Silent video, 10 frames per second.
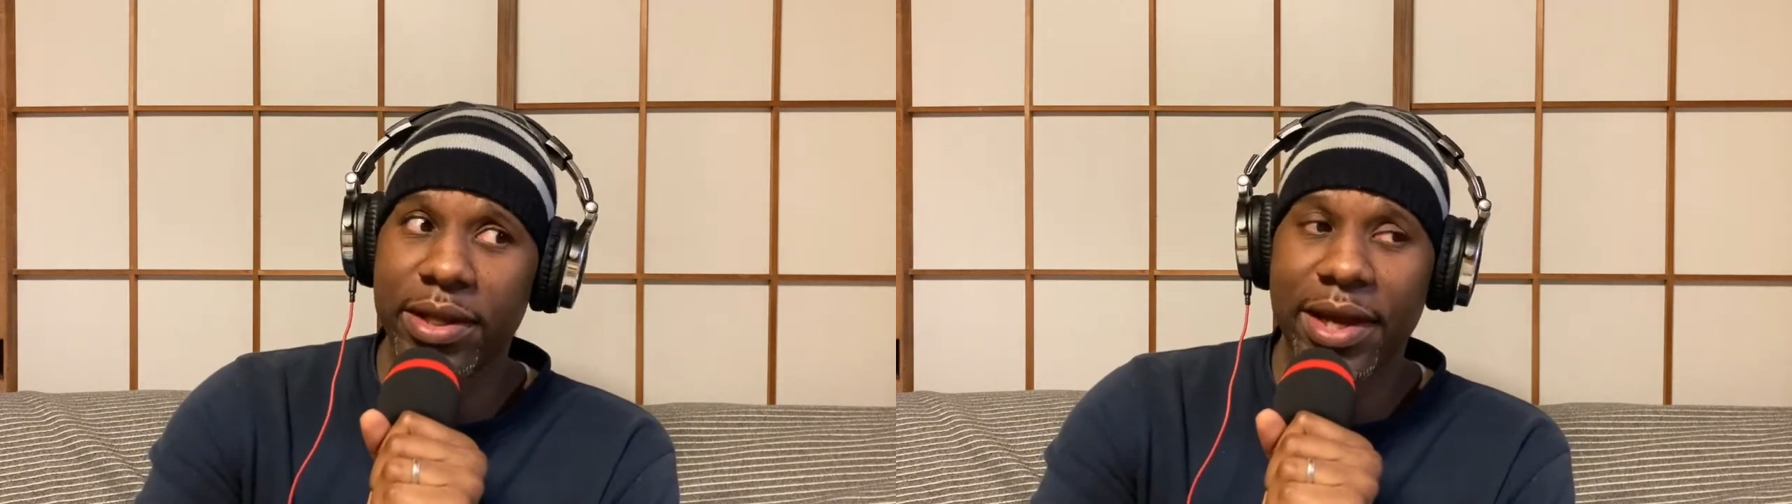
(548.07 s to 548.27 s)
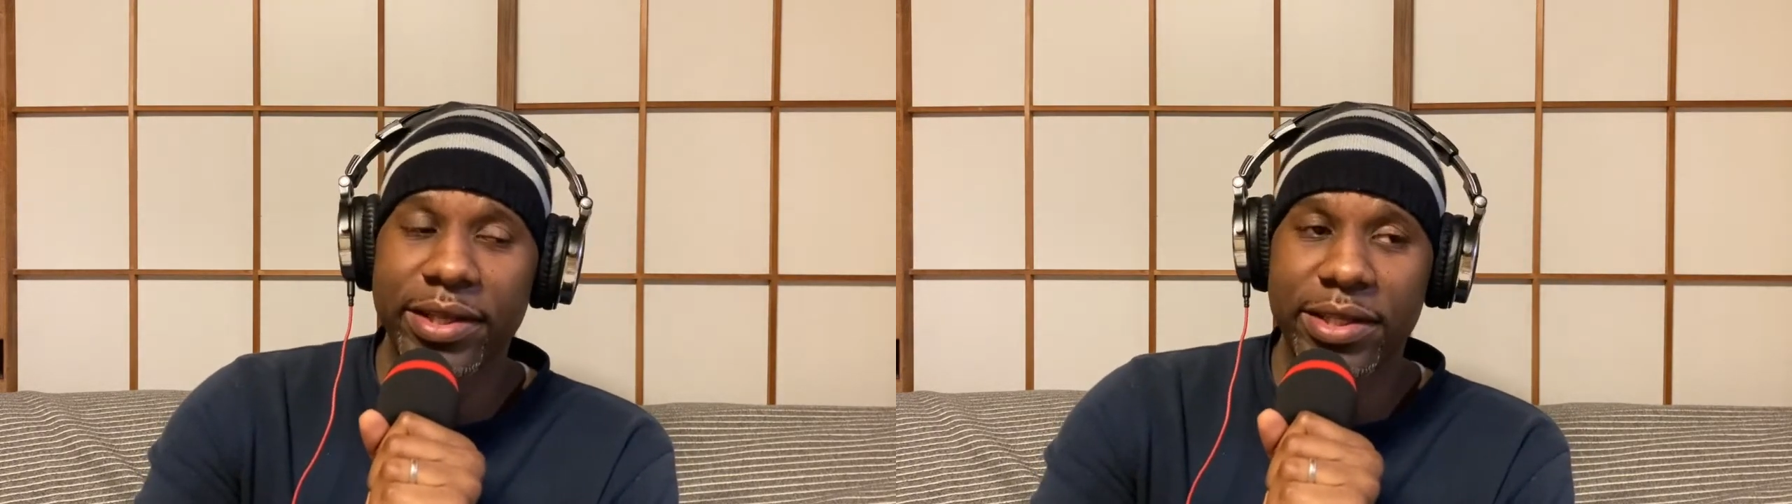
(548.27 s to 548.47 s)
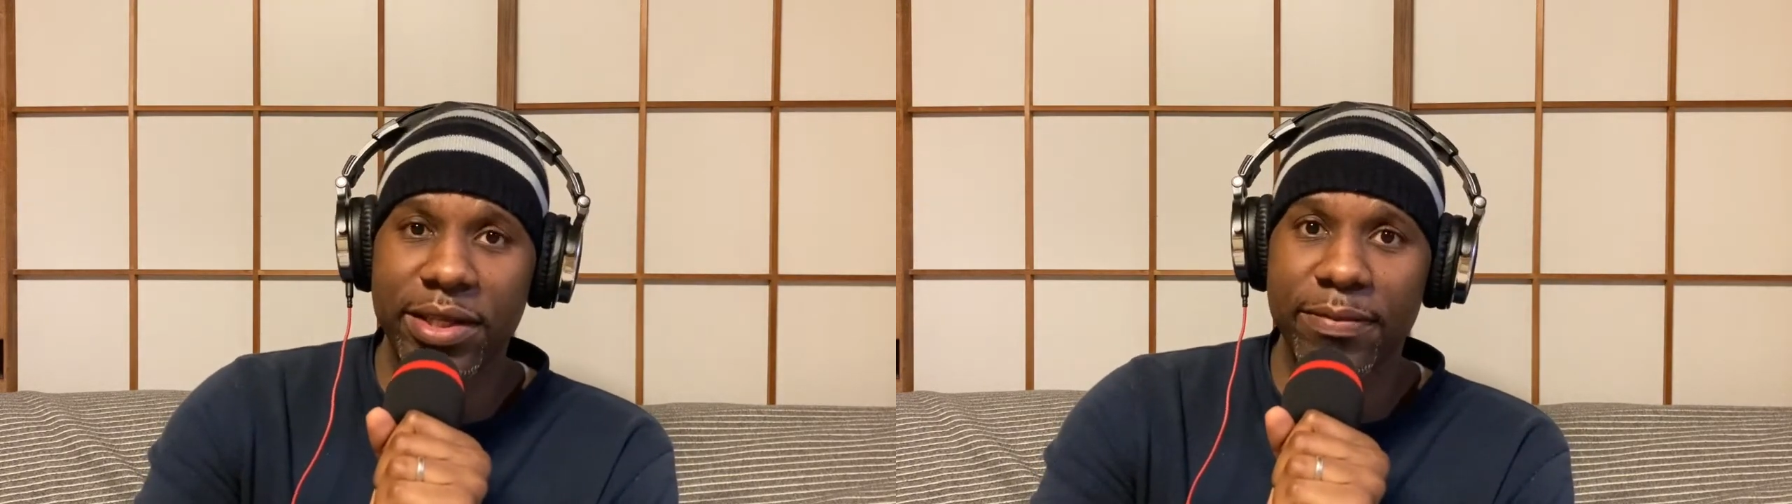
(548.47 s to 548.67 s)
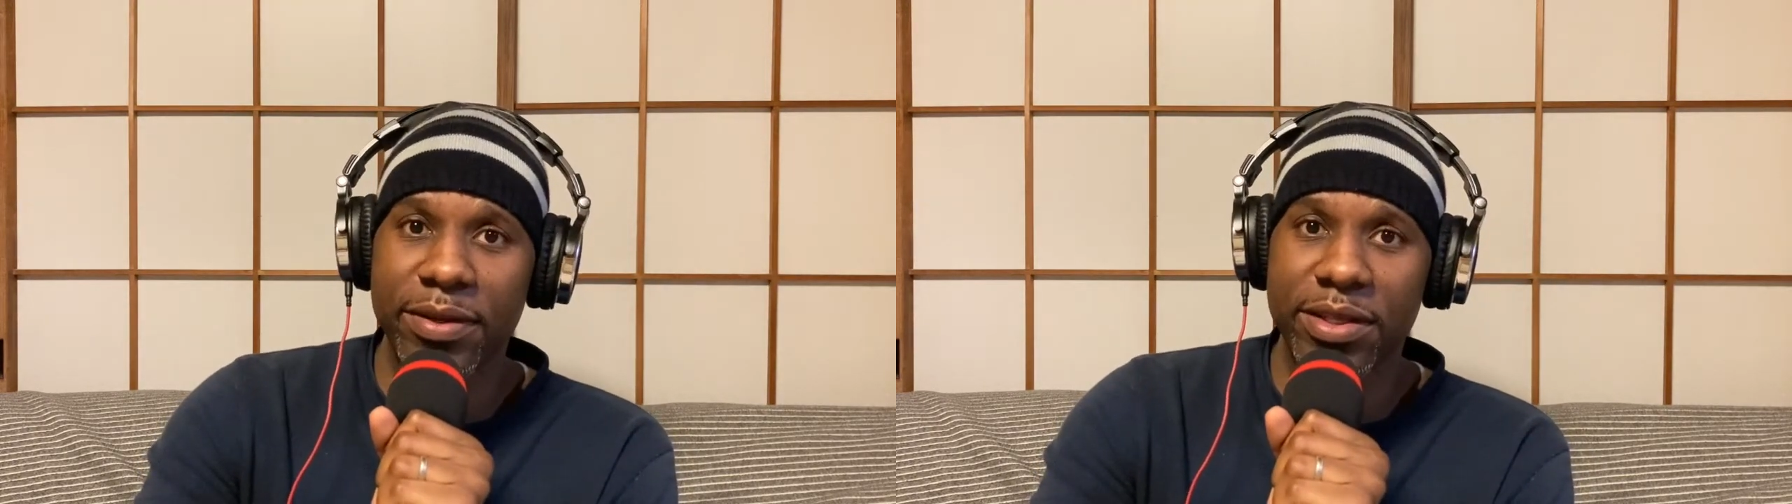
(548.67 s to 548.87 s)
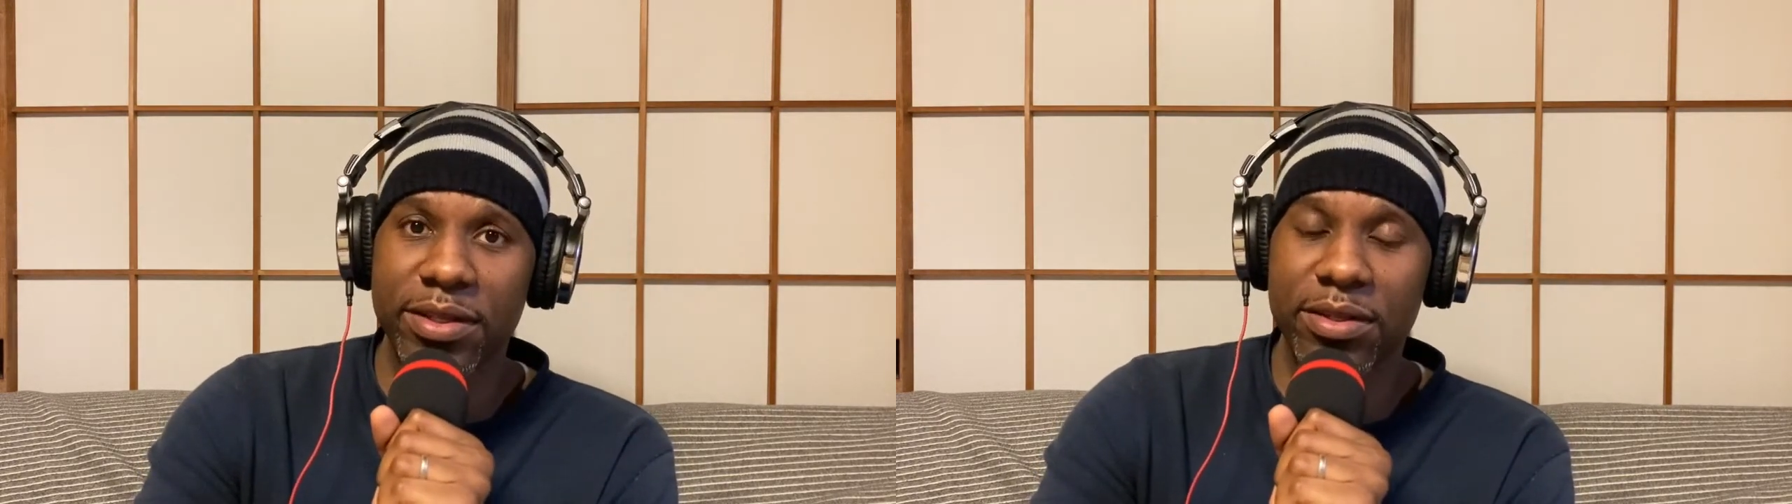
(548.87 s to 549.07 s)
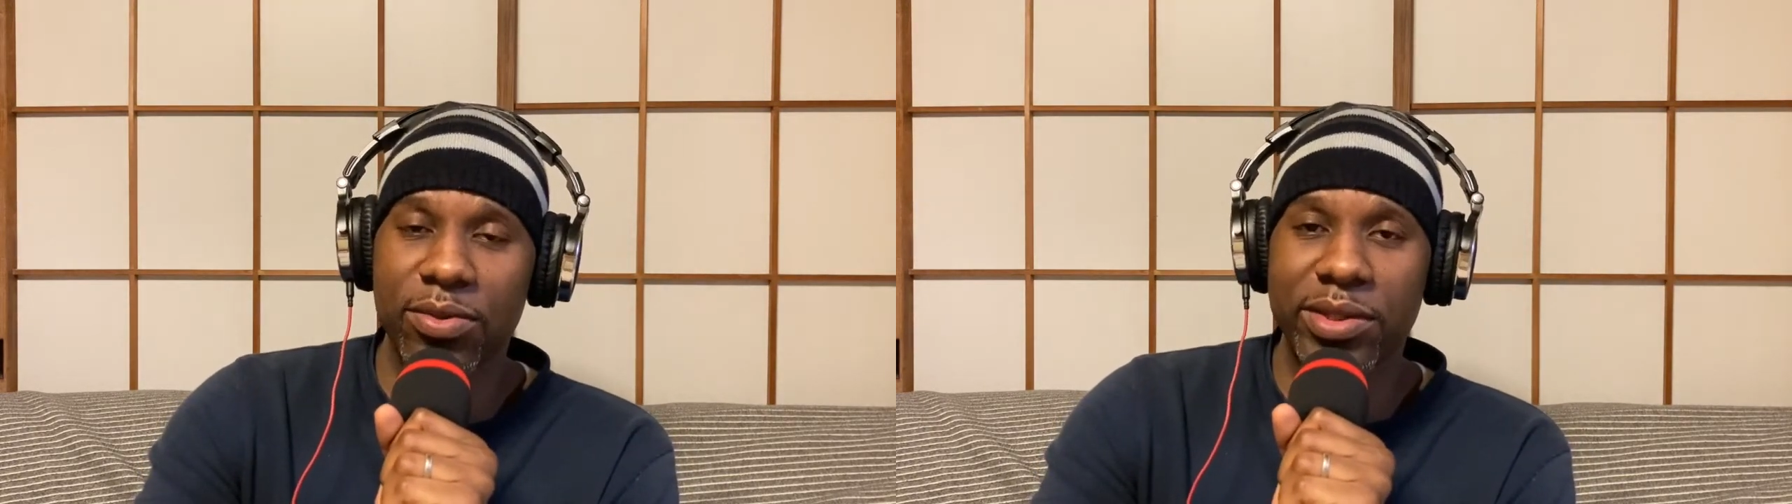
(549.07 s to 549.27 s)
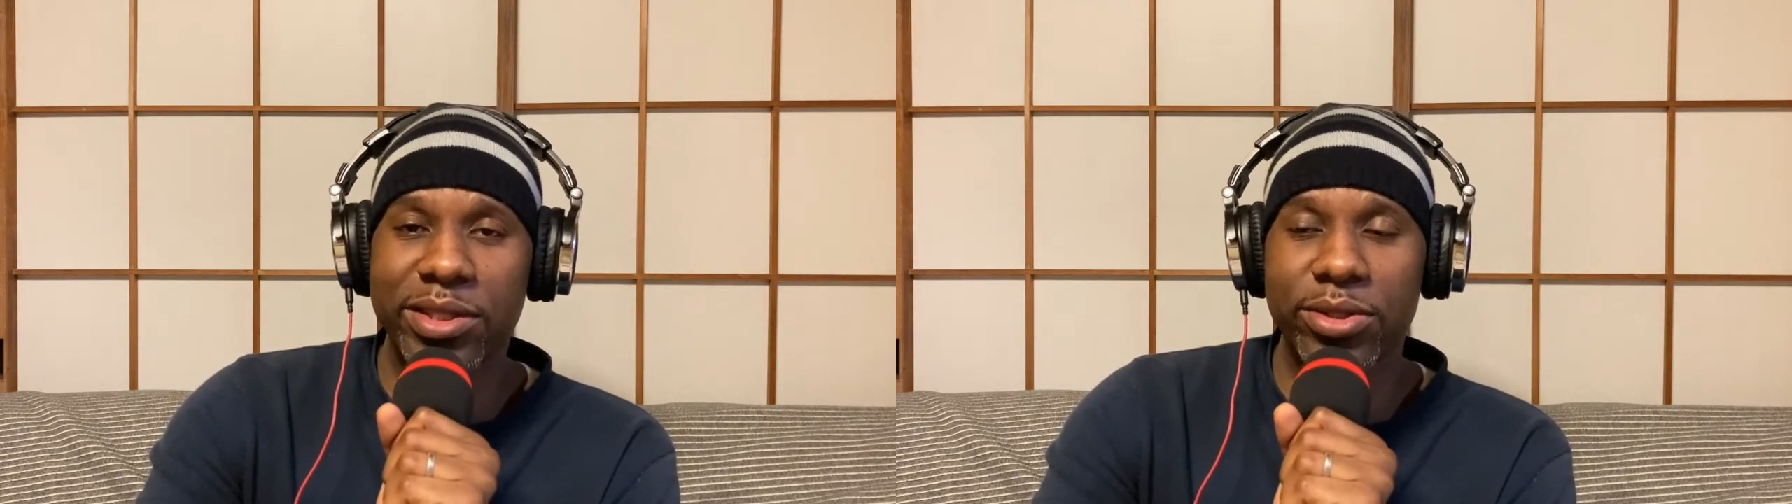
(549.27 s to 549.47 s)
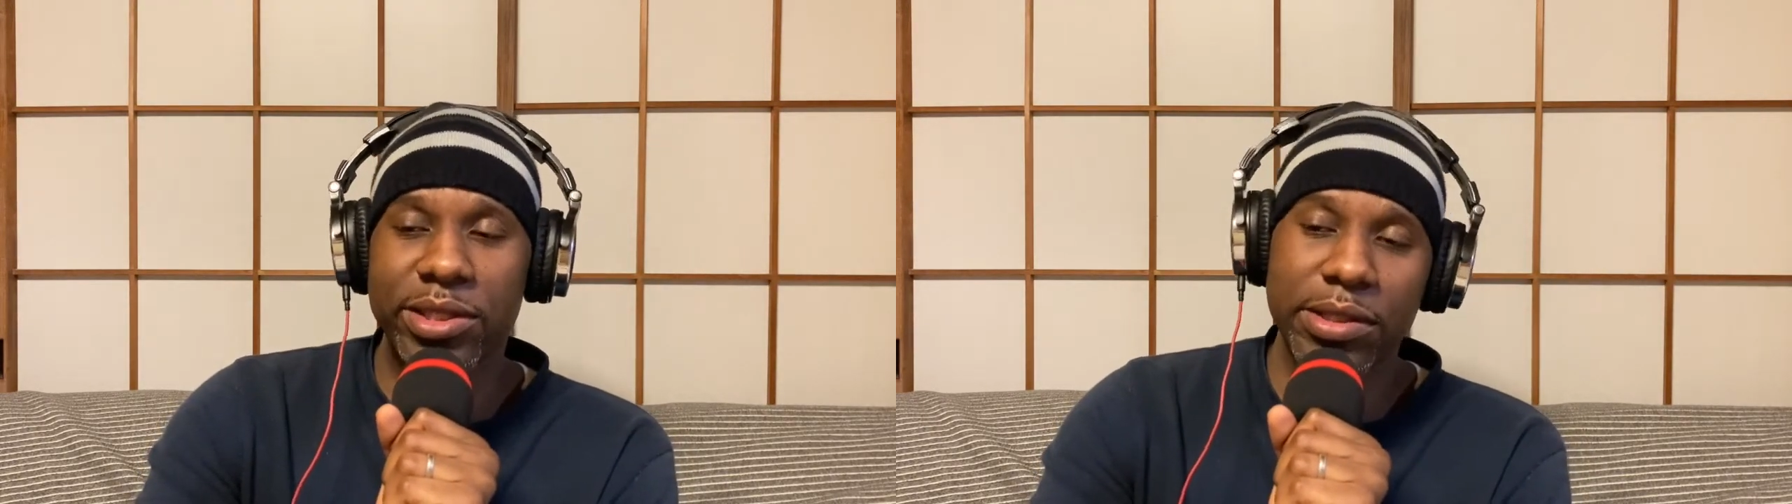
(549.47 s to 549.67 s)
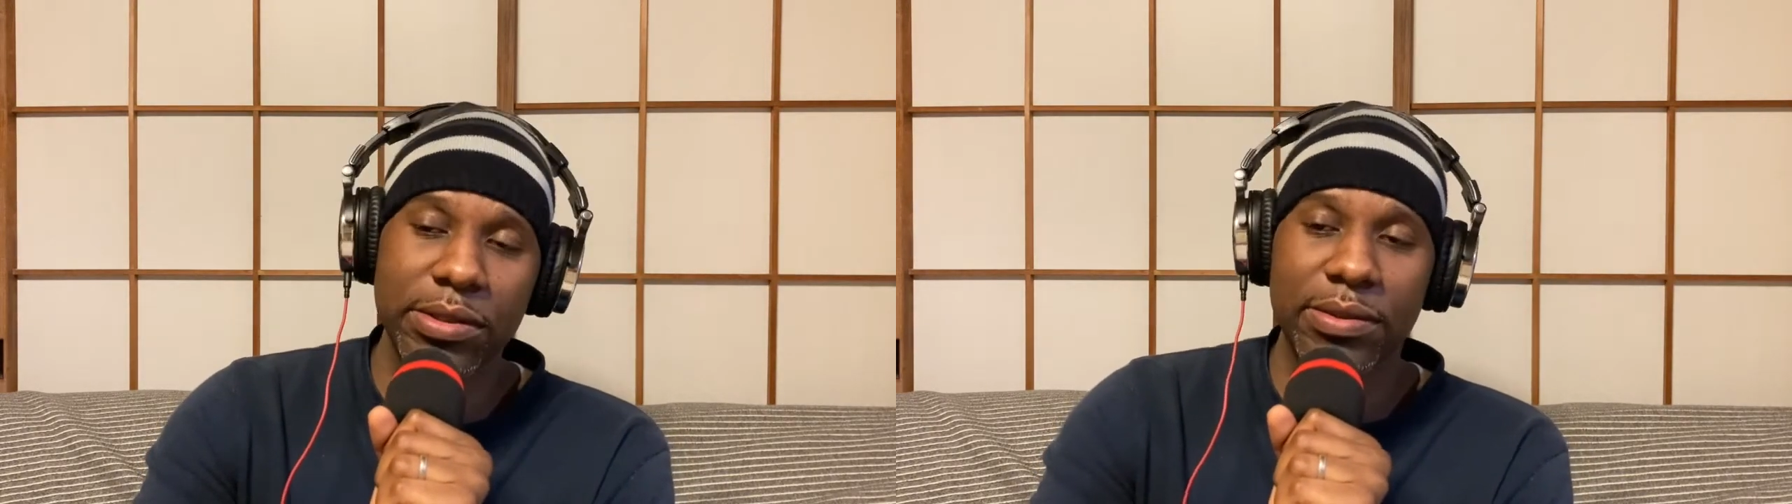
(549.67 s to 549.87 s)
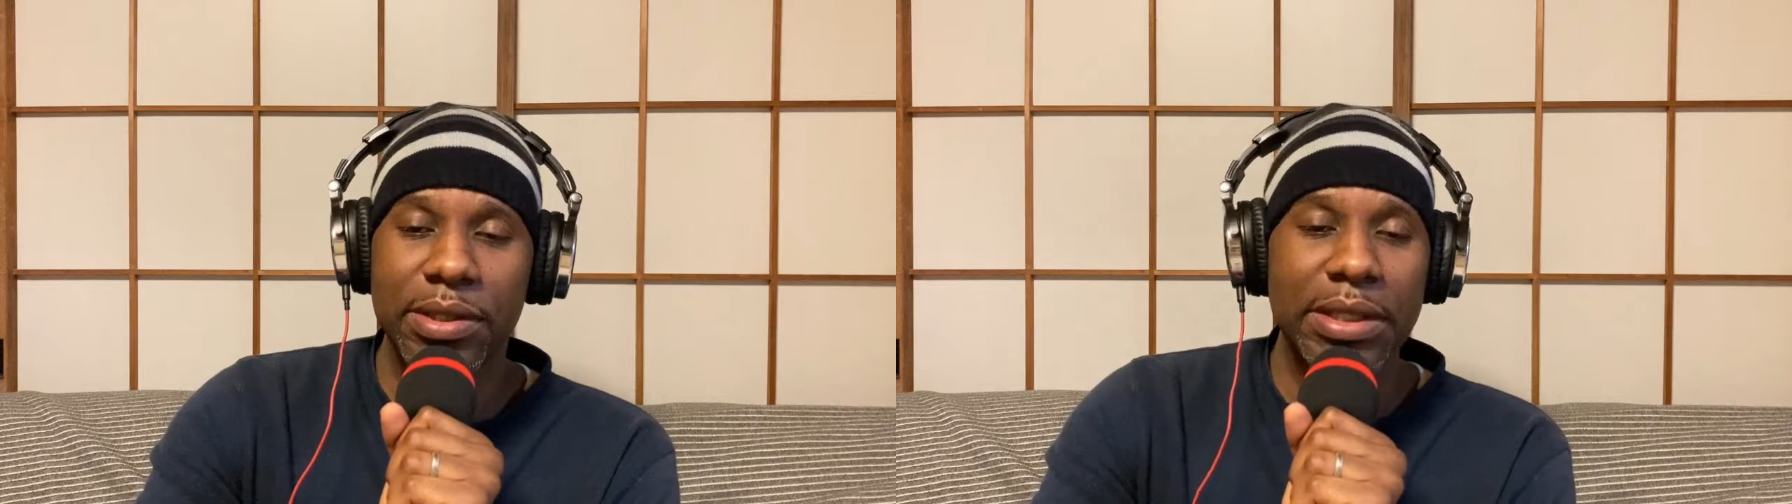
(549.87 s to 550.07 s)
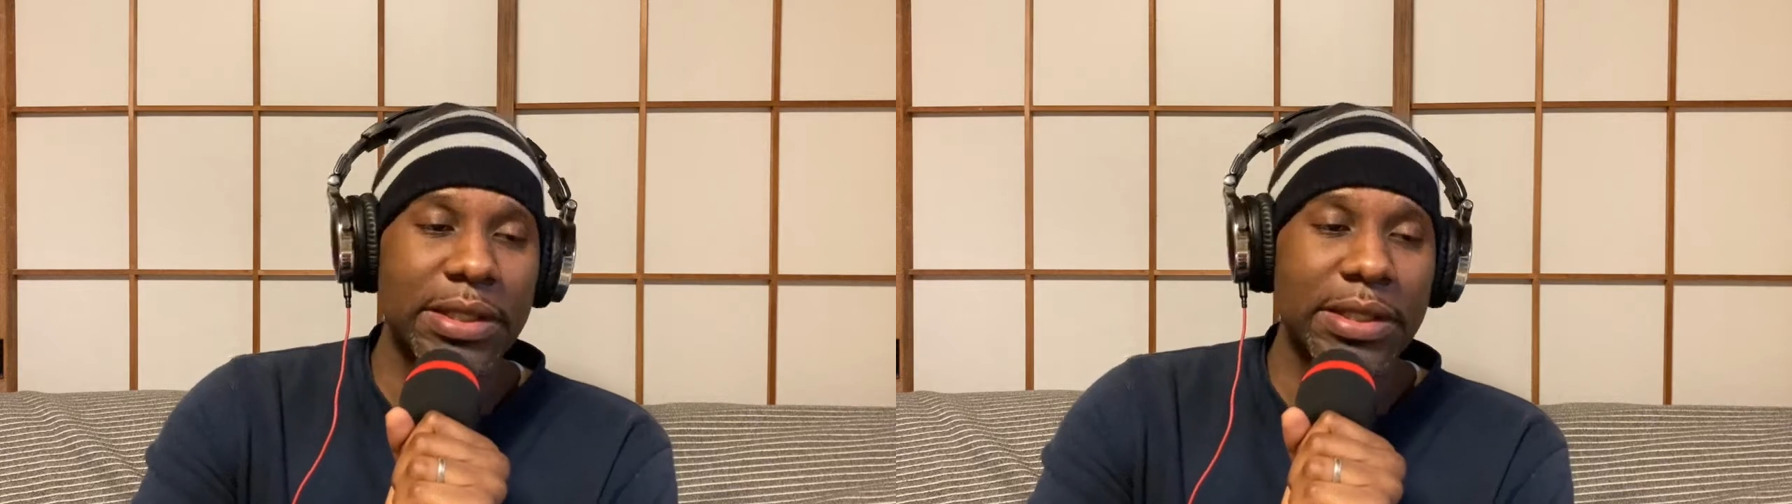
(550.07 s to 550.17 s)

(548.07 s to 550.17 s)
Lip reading: ass Olympics in 2032?